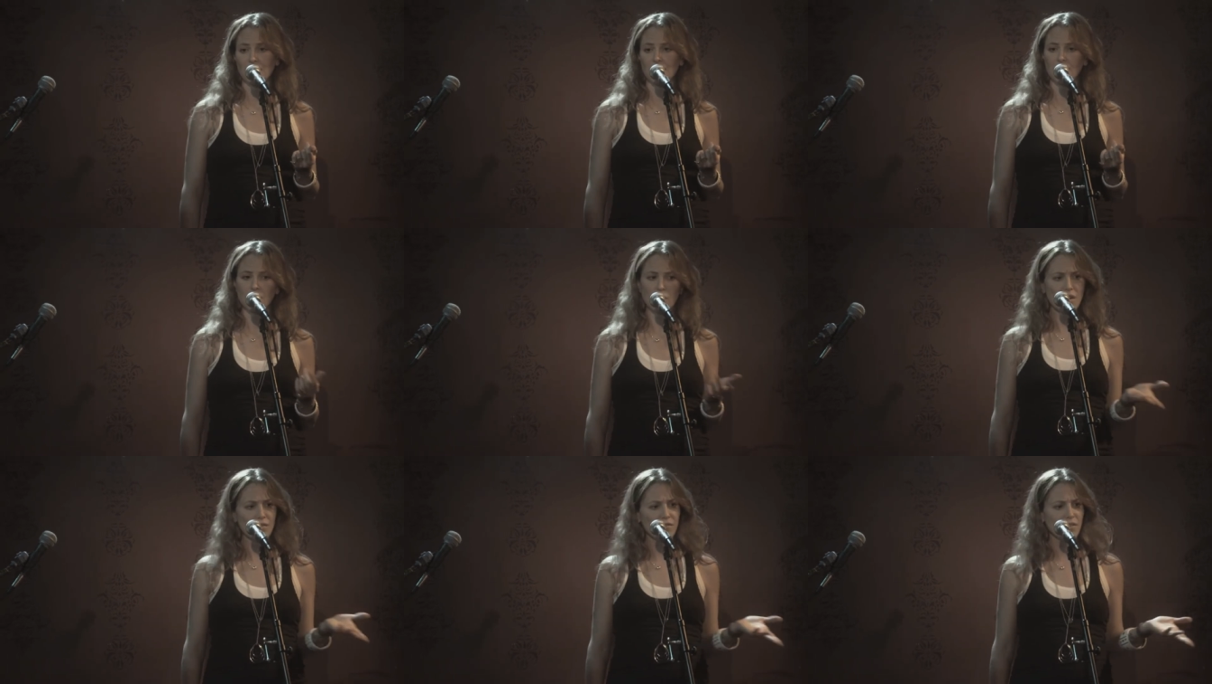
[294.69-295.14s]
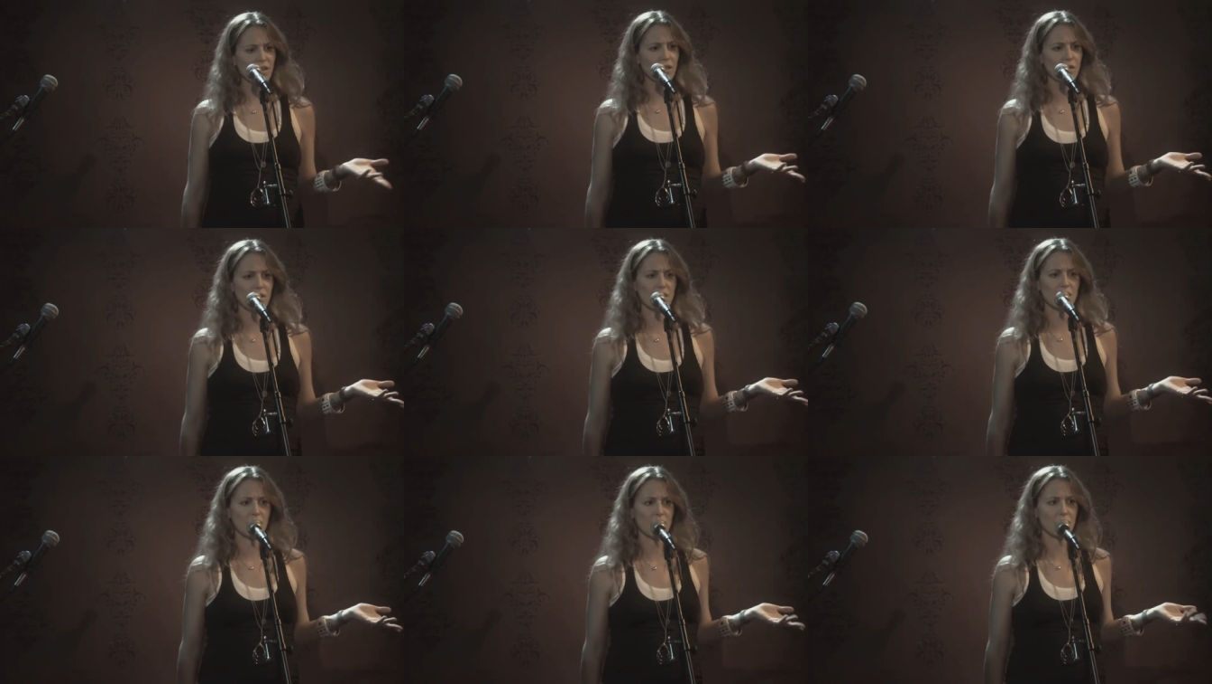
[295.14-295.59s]
so I
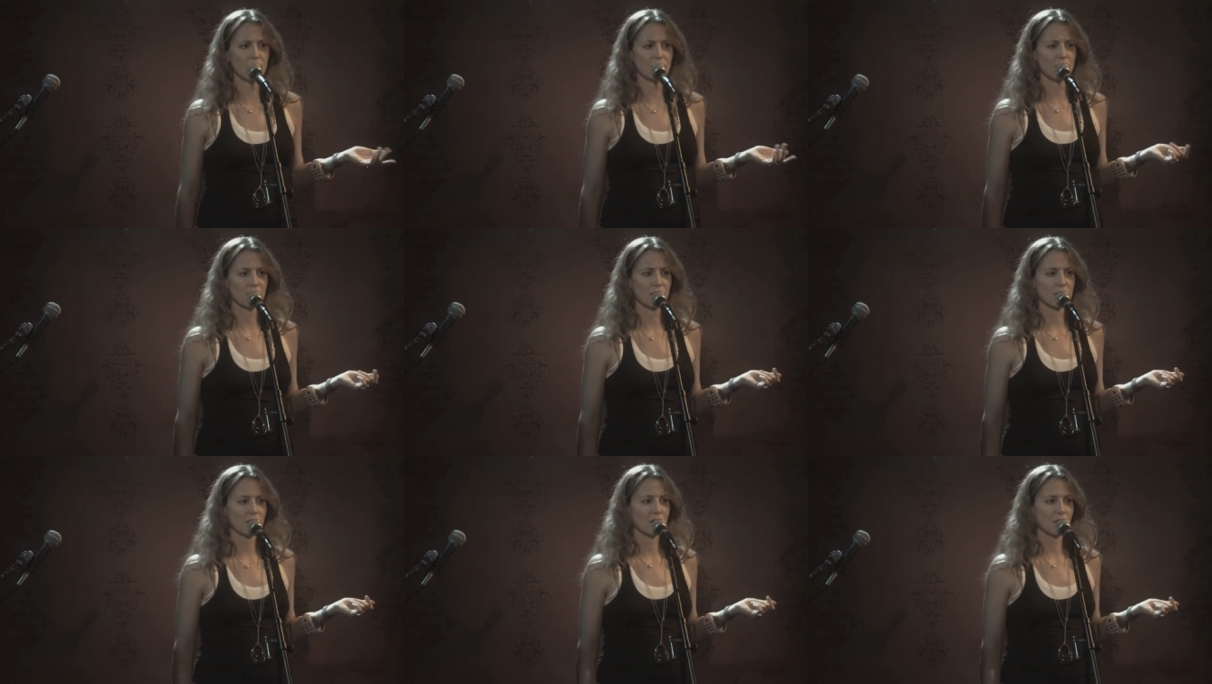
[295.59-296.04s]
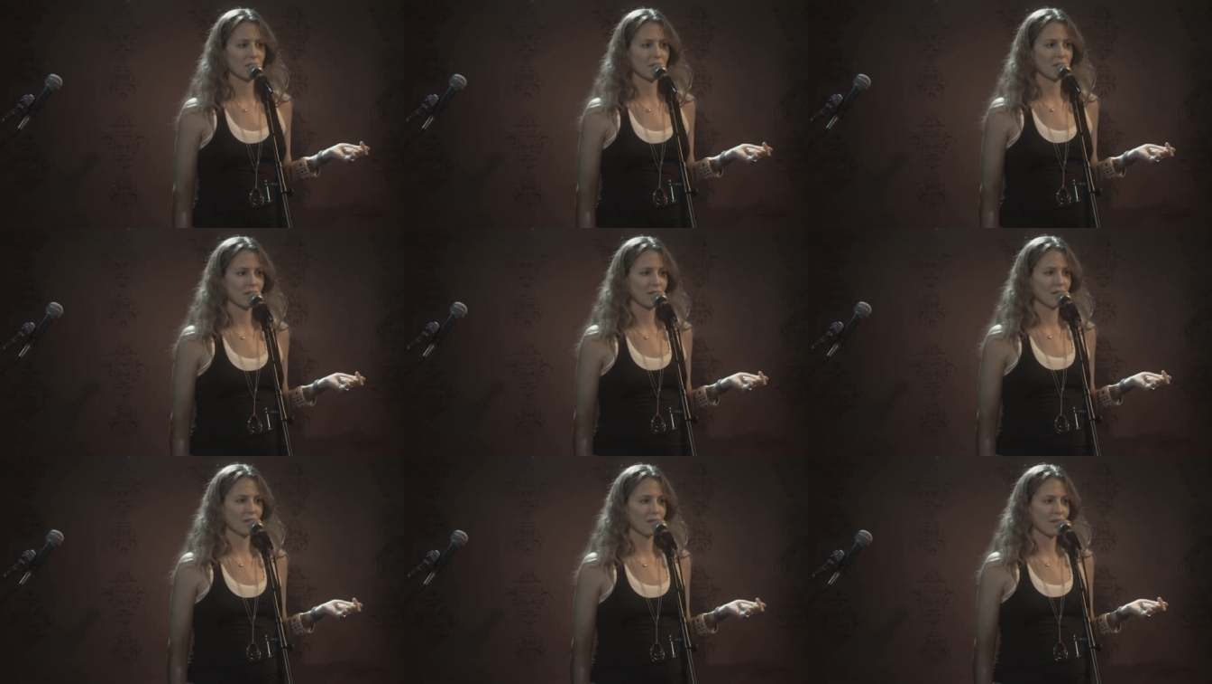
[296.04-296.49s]
feed on this.
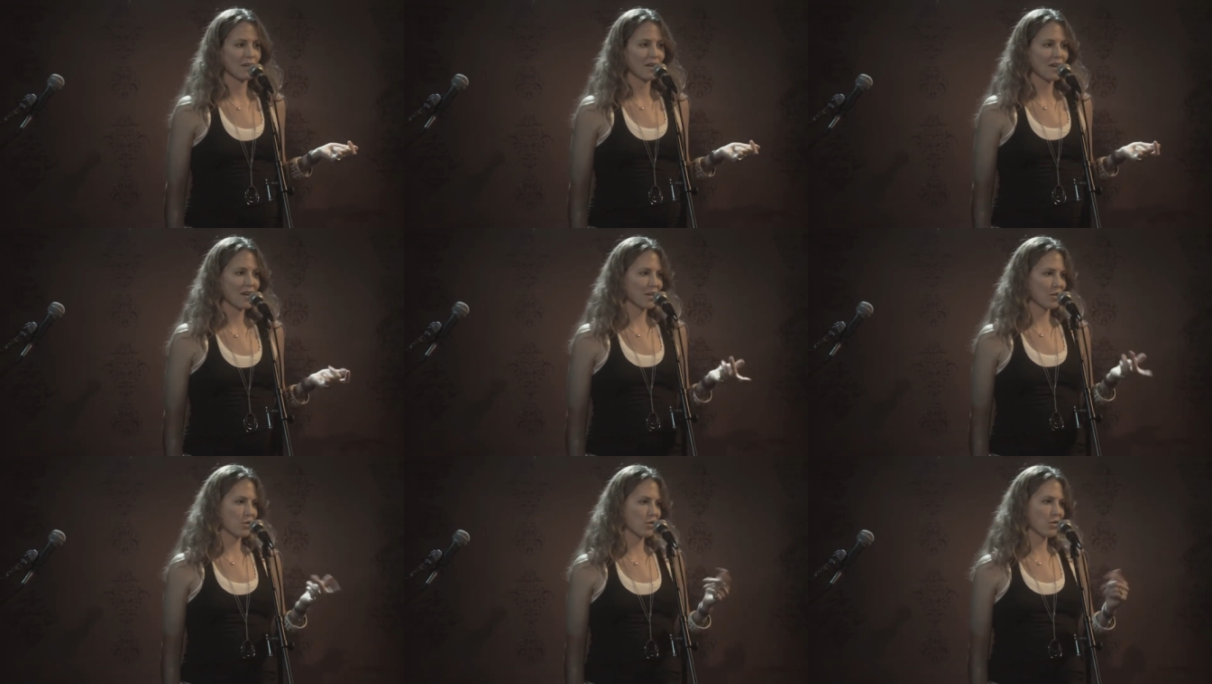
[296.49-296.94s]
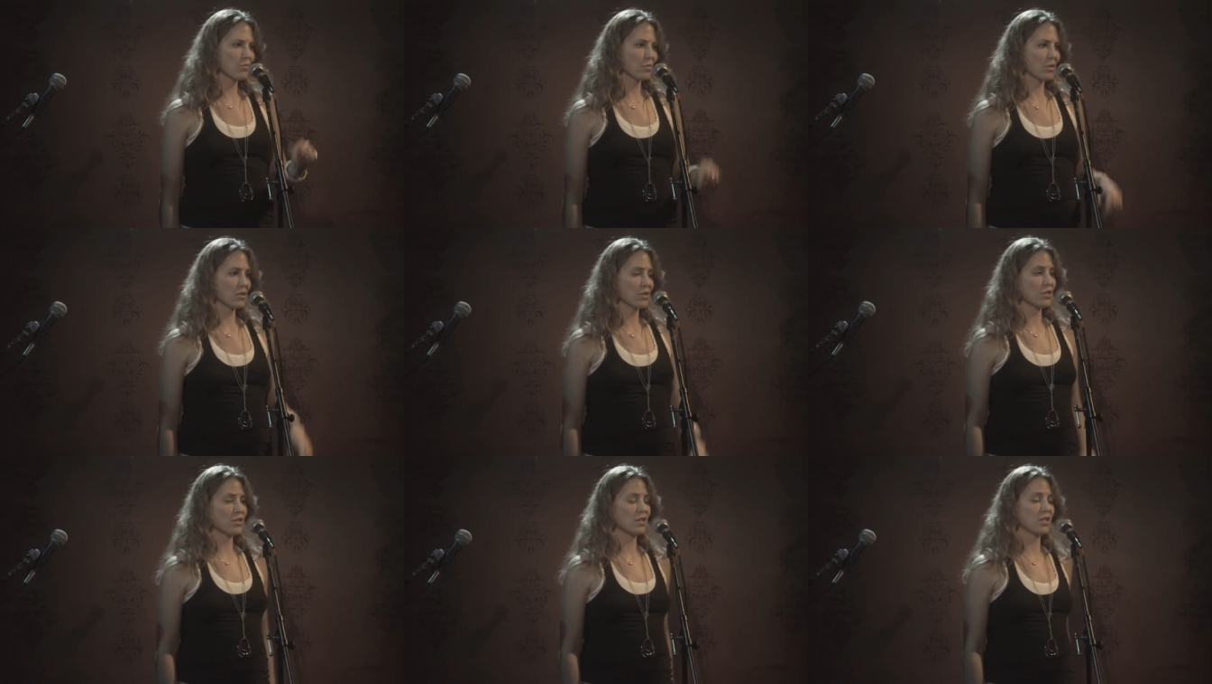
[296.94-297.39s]
And your
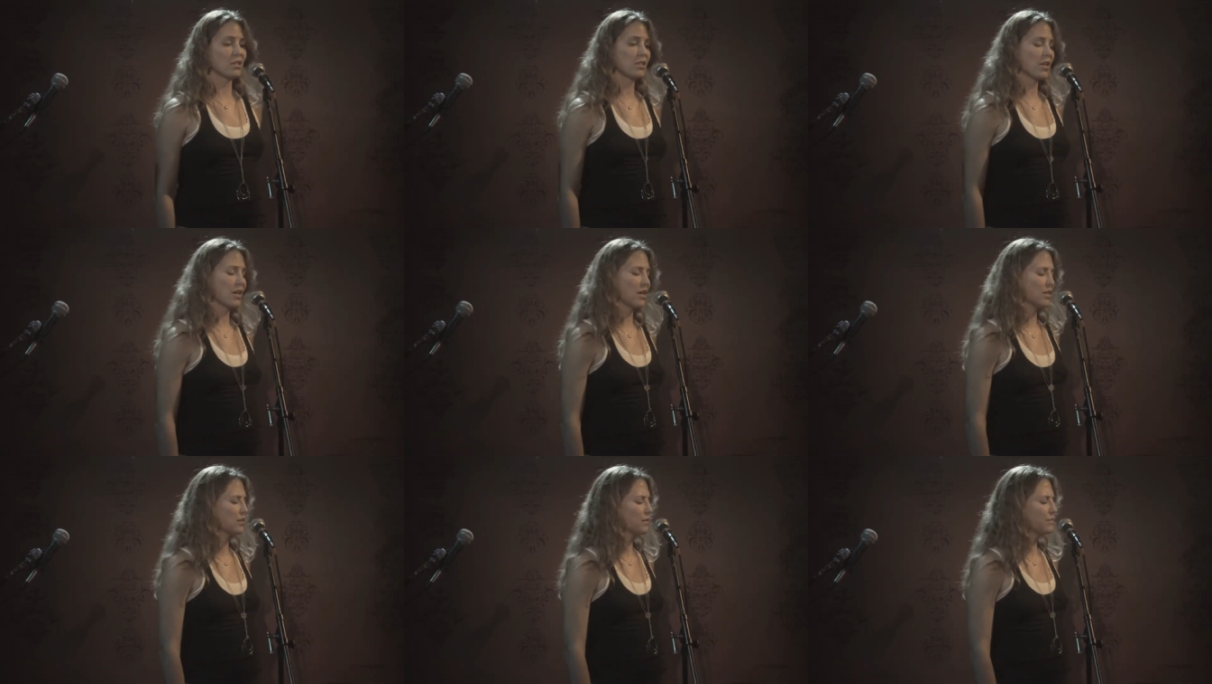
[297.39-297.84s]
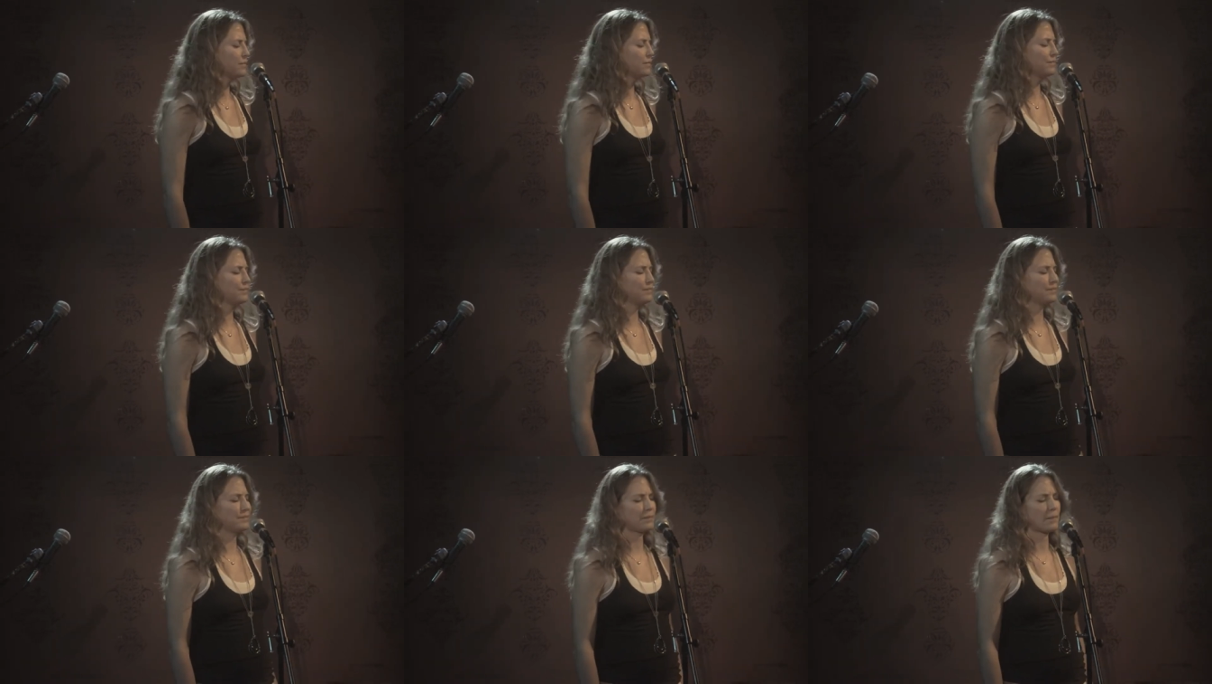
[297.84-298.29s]
bullshit tastes
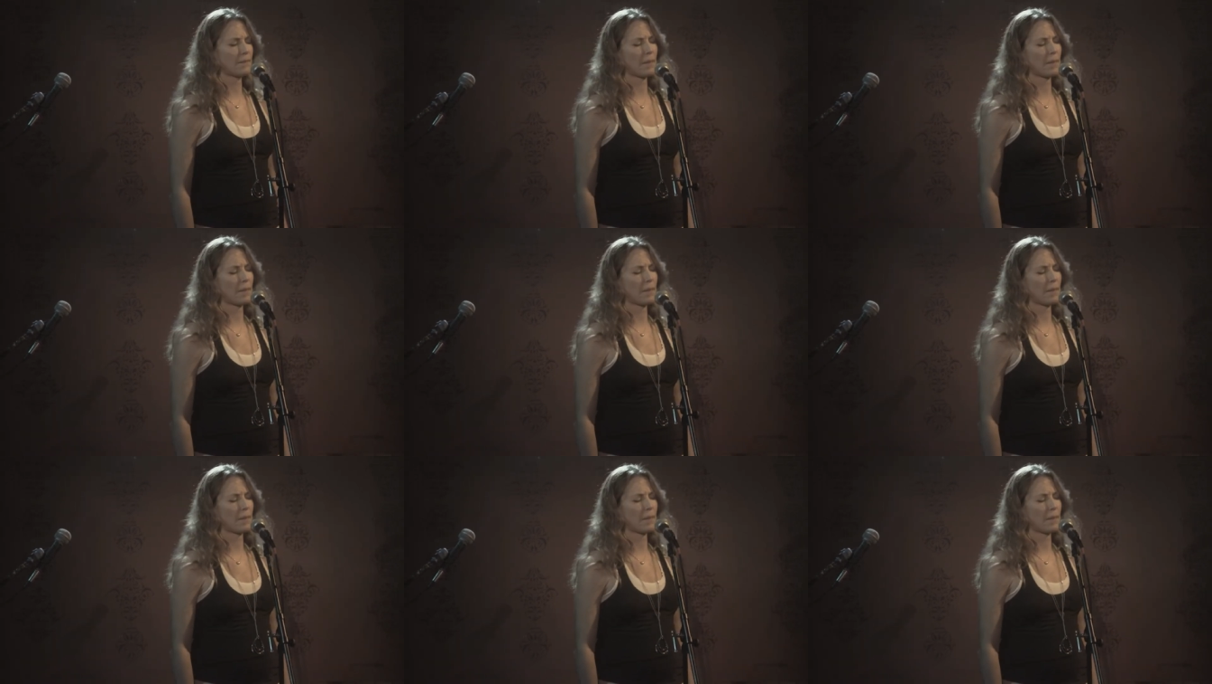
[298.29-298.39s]
mm,